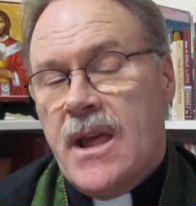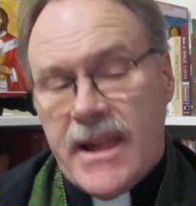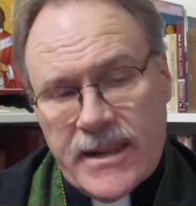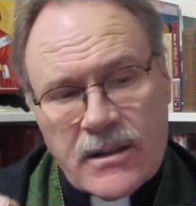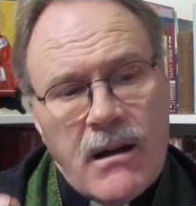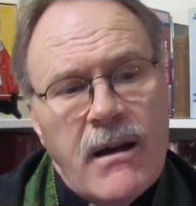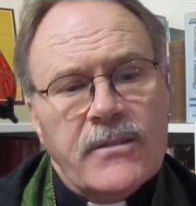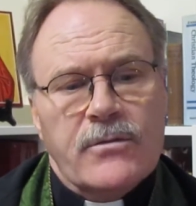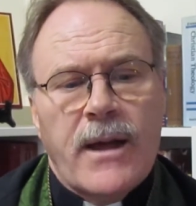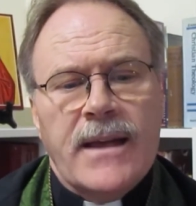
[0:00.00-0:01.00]
In
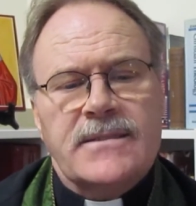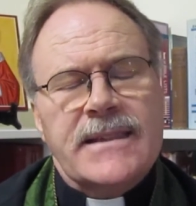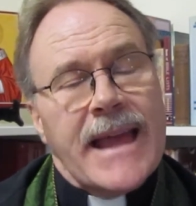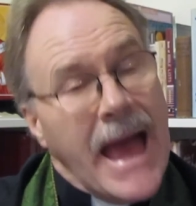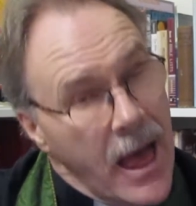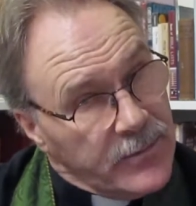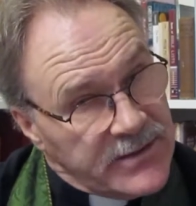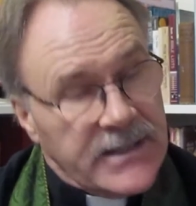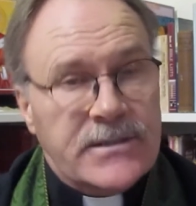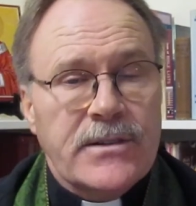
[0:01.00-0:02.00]
contrast, the
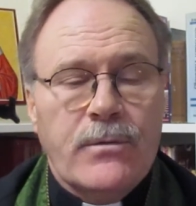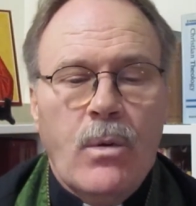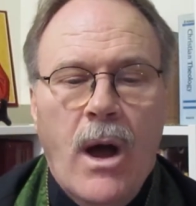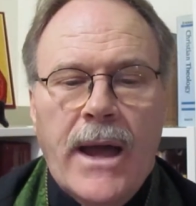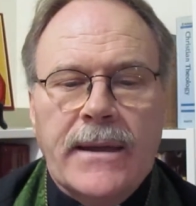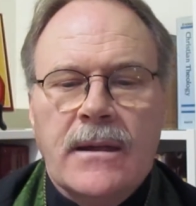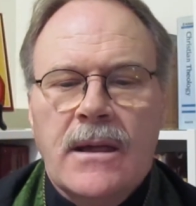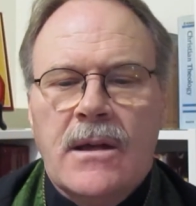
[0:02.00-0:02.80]
absence of wine